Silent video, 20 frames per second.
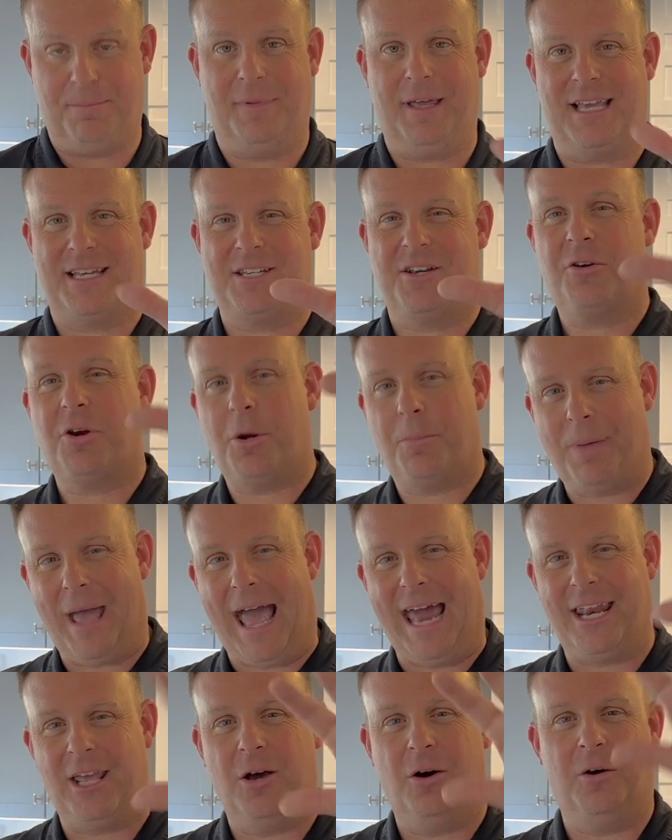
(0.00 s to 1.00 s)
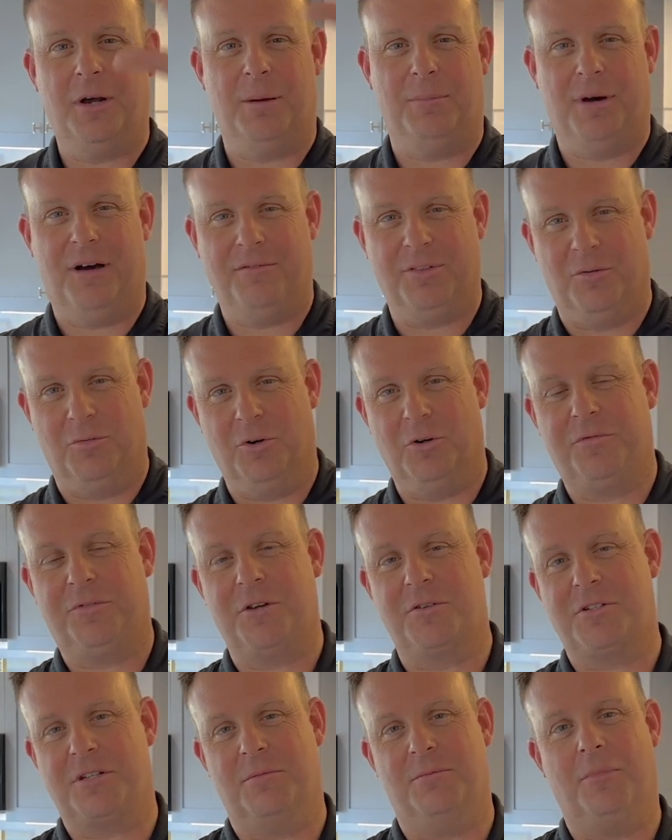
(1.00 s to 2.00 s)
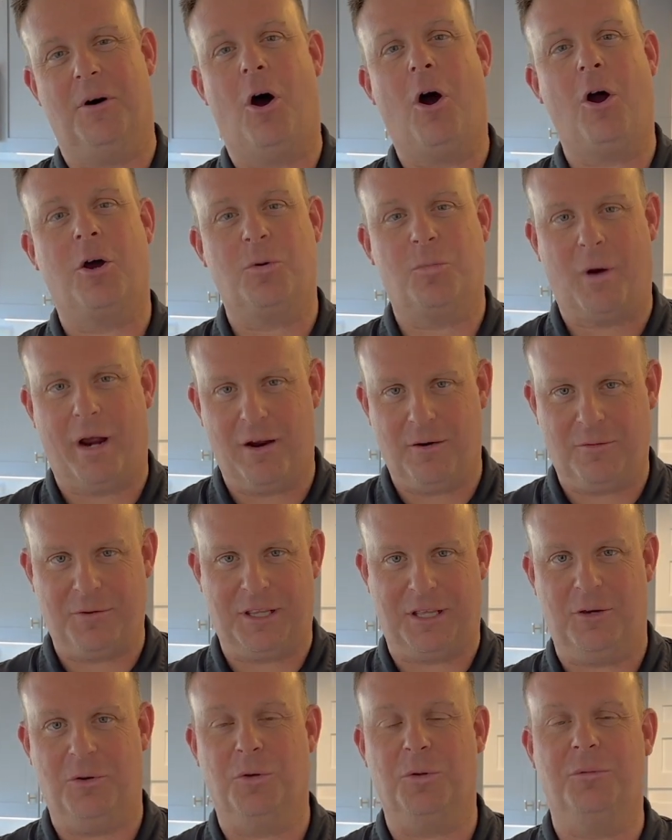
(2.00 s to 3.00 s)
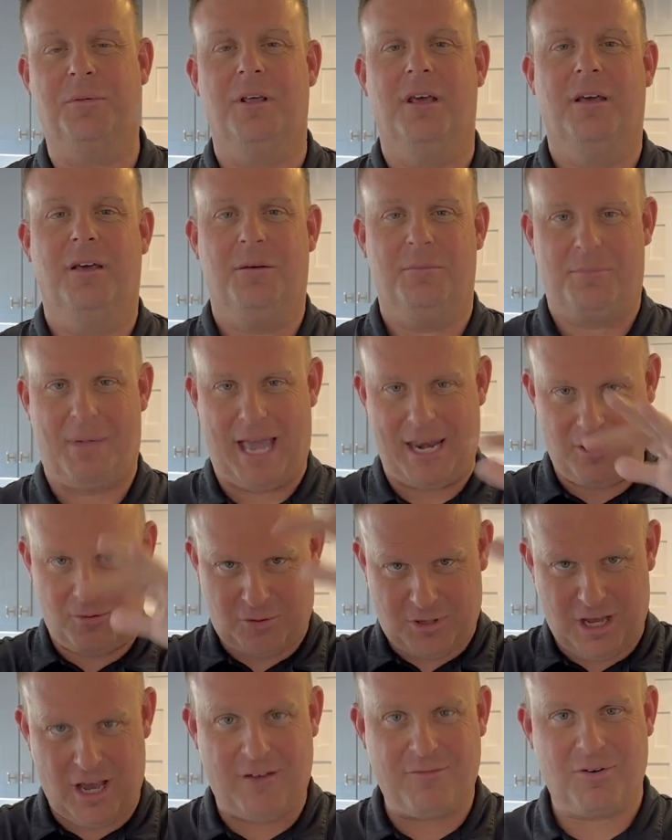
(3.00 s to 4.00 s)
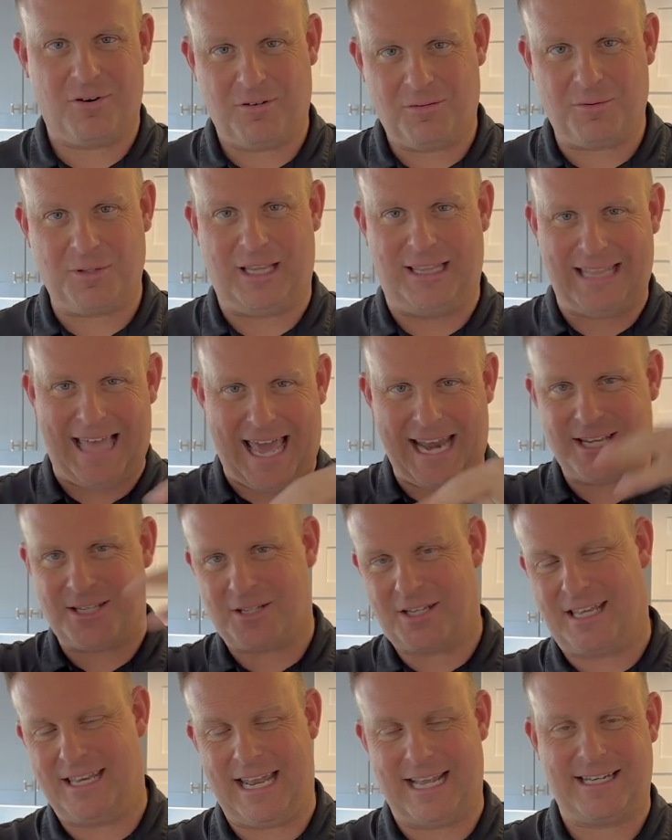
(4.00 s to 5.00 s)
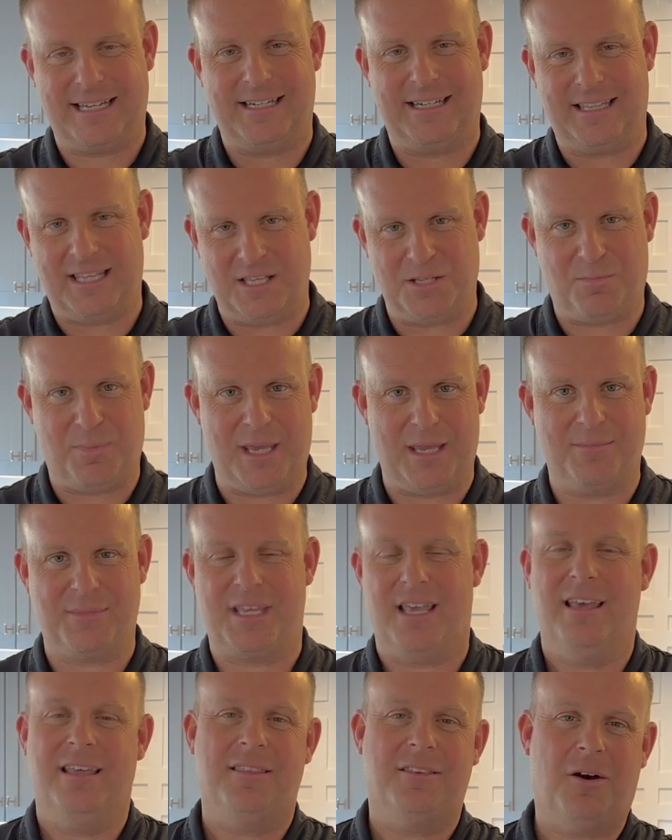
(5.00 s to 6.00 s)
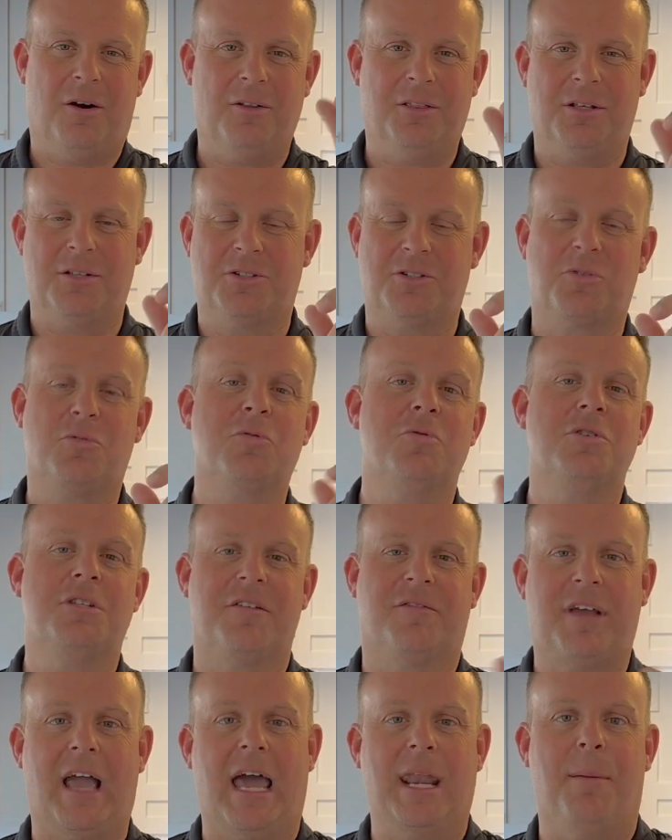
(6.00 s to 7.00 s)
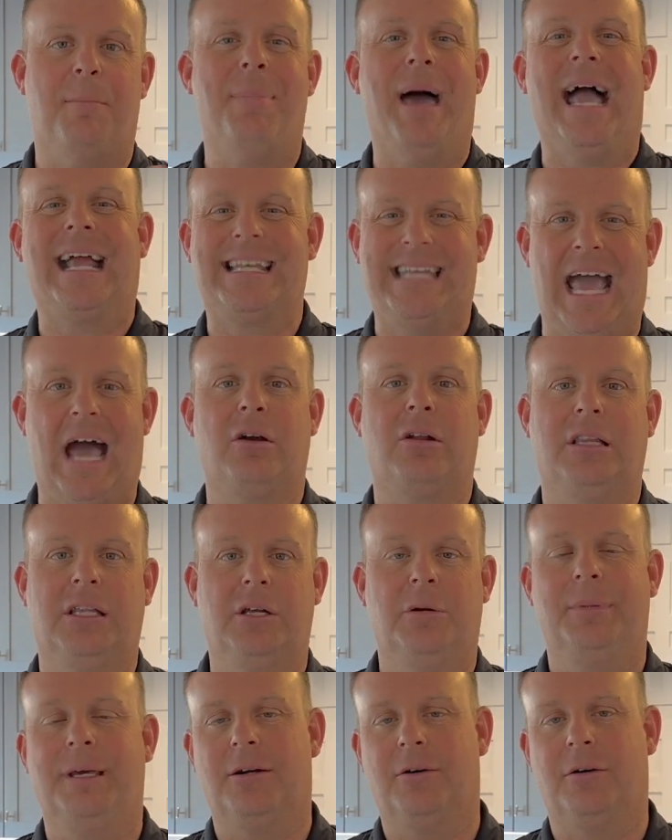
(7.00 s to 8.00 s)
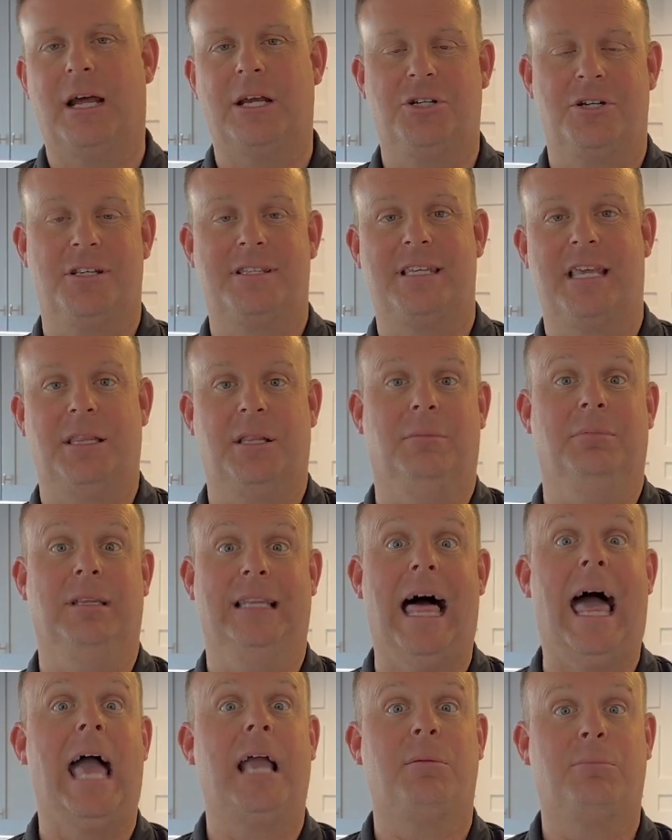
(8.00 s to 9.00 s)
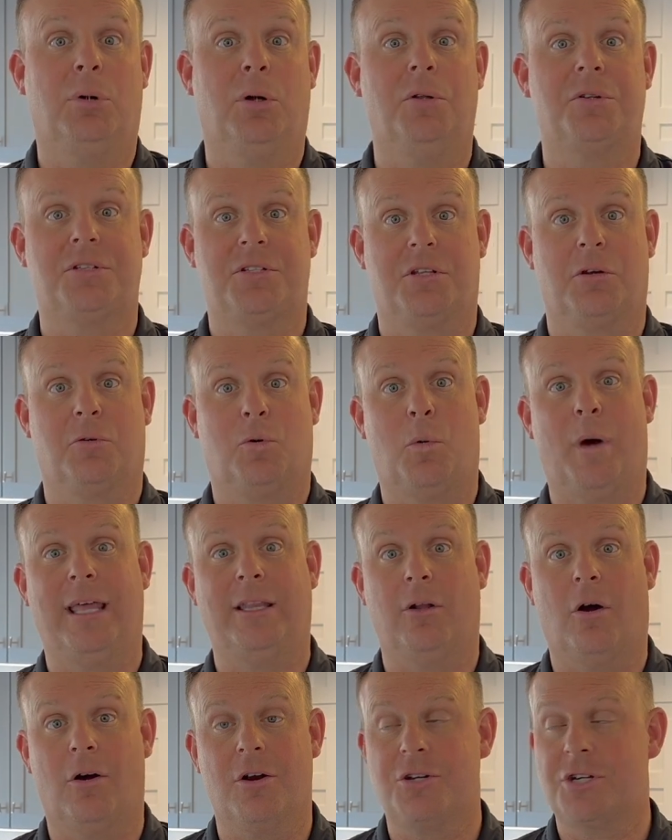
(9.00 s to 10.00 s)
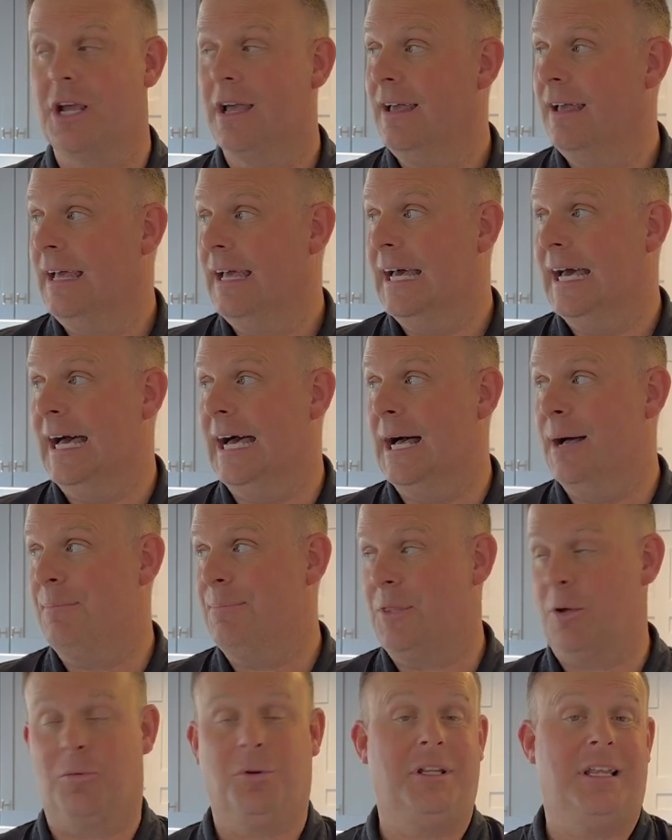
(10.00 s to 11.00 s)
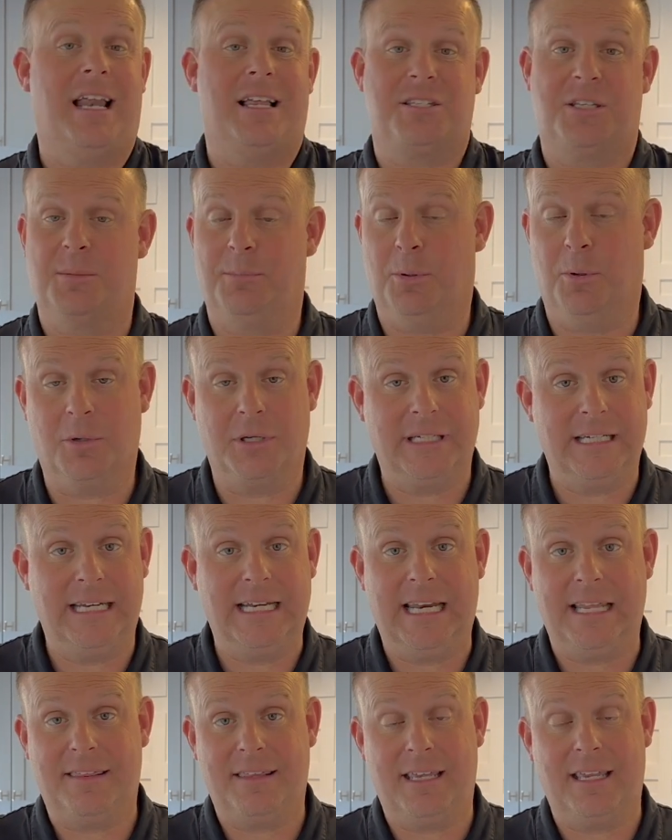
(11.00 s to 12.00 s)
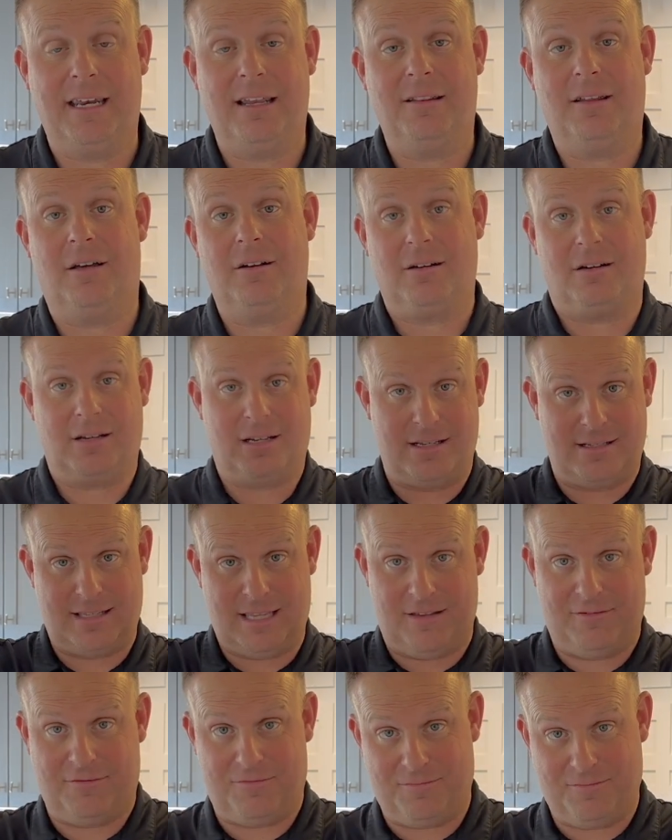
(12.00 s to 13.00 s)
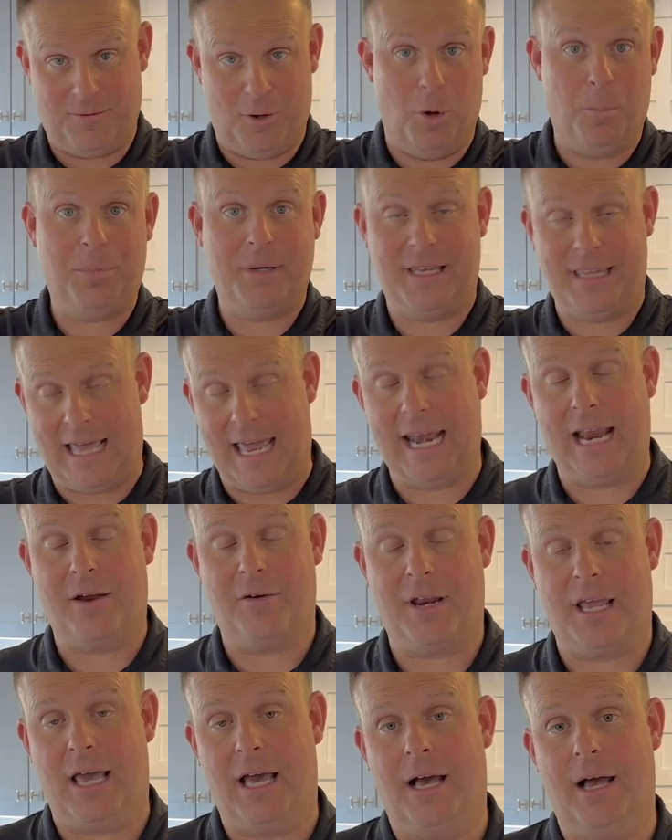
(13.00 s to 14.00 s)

exterior patio and above the roof, there's some hardware where the old patio cover, where the lattice connected to these beams, the screws have kind of backed out a little bit, or I should say the lag bolts, they're quite large. They're really not supporting anything any longer because they've opened that area up.